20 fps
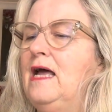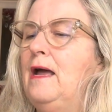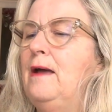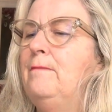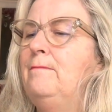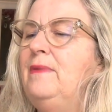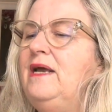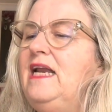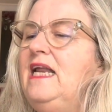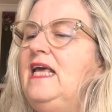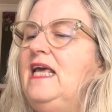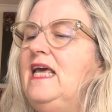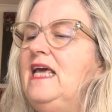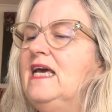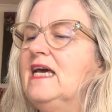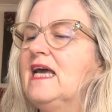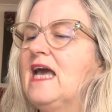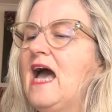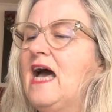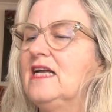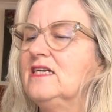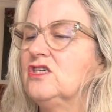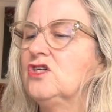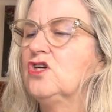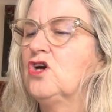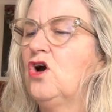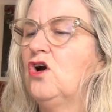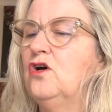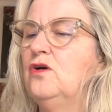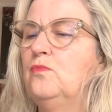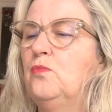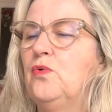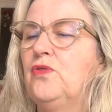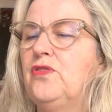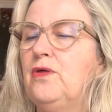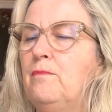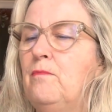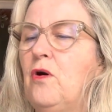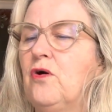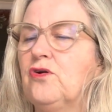Many here can't cope with
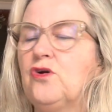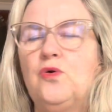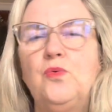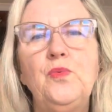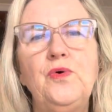the modern